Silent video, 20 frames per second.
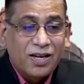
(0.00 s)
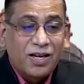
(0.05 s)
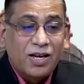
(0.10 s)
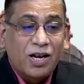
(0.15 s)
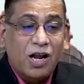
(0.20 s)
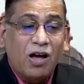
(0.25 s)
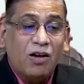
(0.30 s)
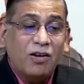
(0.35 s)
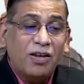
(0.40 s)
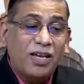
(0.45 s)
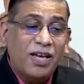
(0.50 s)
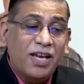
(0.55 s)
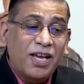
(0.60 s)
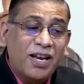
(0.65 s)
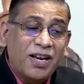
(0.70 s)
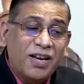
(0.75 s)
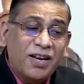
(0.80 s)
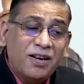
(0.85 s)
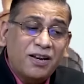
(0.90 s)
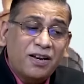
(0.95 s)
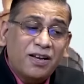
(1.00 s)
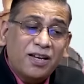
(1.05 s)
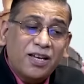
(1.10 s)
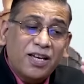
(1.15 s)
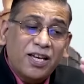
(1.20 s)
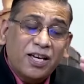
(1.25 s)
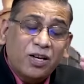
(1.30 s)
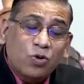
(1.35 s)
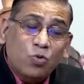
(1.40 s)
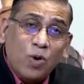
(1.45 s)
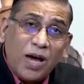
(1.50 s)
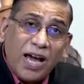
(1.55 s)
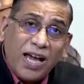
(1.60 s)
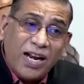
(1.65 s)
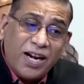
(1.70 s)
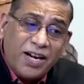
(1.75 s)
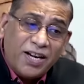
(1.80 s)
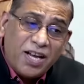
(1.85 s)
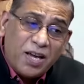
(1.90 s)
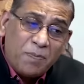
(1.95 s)
Now, in
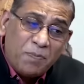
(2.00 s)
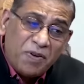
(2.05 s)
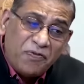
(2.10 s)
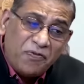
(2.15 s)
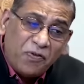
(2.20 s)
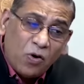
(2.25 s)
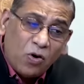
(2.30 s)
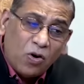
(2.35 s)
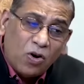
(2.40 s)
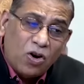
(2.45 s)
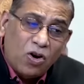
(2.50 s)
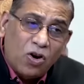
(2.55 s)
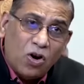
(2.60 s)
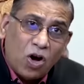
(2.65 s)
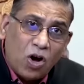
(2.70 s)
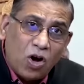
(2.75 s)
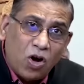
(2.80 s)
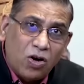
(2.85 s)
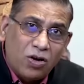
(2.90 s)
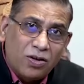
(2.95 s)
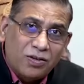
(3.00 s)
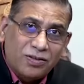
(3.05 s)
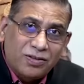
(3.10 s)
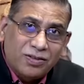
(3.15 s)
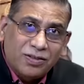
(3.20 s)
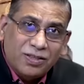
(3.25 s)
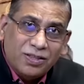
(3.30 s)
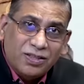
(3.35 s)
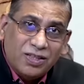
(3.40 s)
equality before law,